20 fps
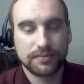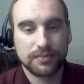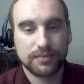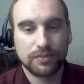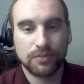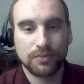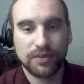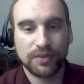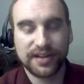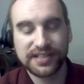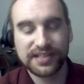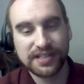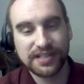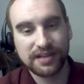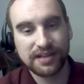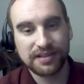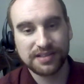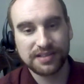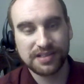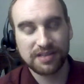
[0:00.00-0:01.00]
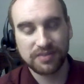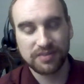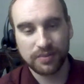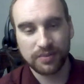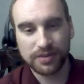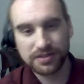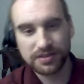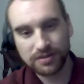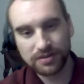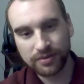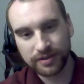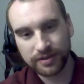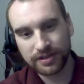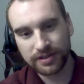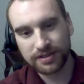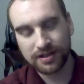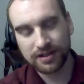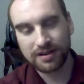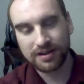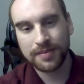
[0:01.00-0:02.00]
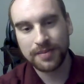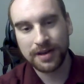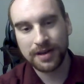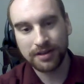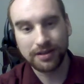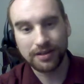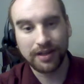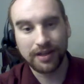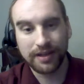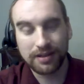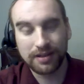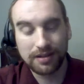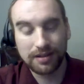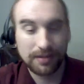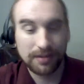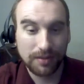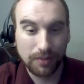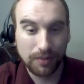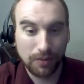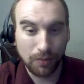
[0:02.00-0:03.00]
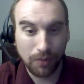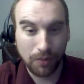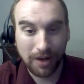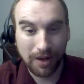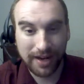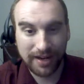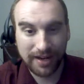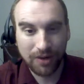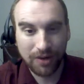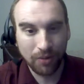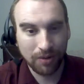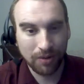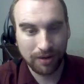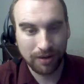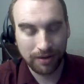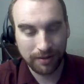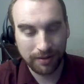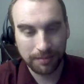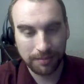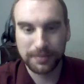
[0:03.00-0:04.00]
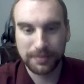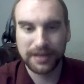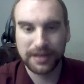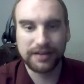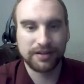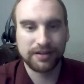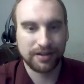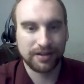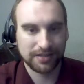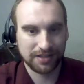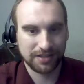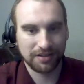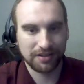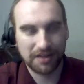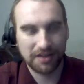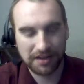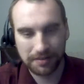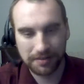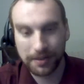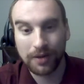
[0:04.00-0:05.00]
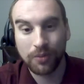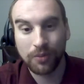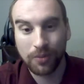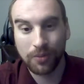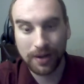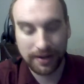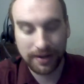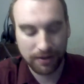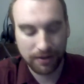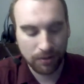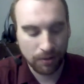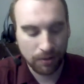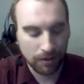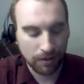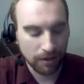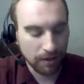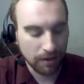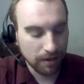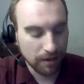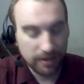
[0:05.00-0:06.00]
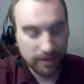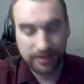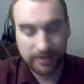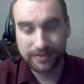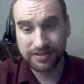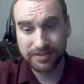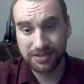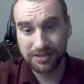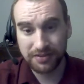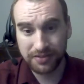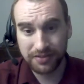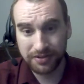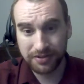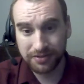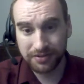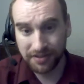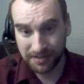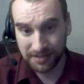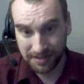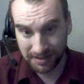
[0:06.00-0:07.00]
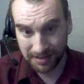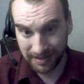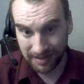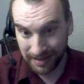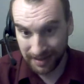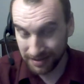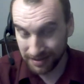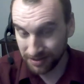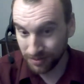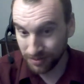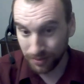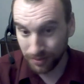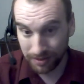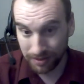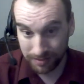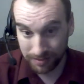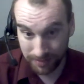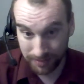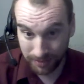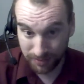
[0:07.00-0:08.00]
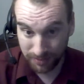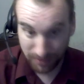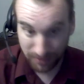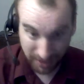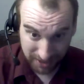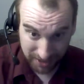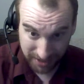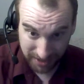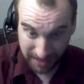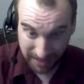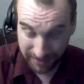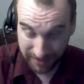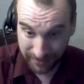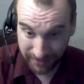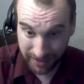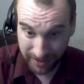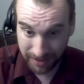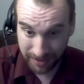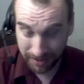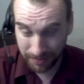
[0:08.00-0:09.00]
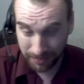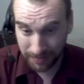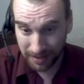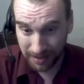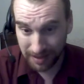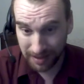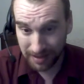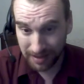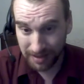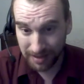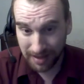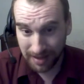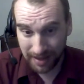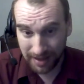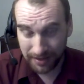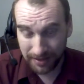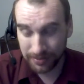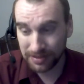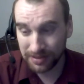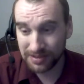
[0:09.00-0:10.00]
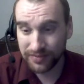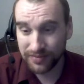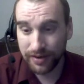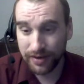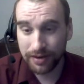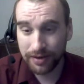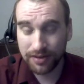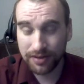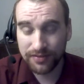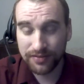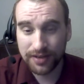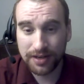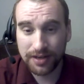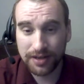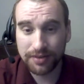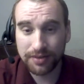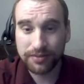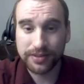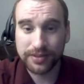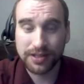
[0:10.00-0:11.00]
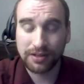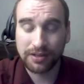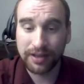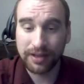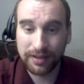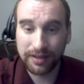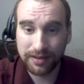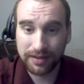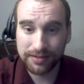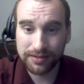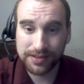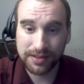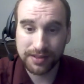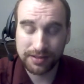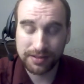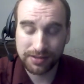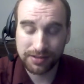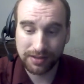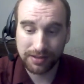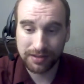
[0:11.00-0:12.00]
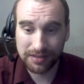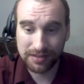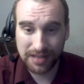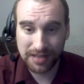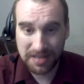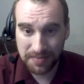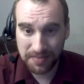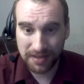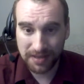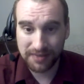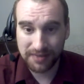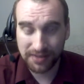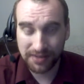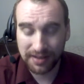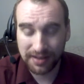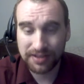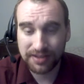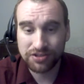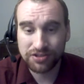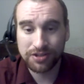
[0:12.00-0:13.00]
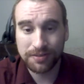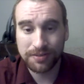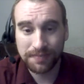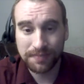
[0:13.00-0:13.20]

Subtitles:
When I said the stuff I wasn't going to talk about, like why horror, he talks a lot about why horror. So if you're interested in that, you're welcome to watch that video. I don't think it's a very good video. It was actually taping of a lecture,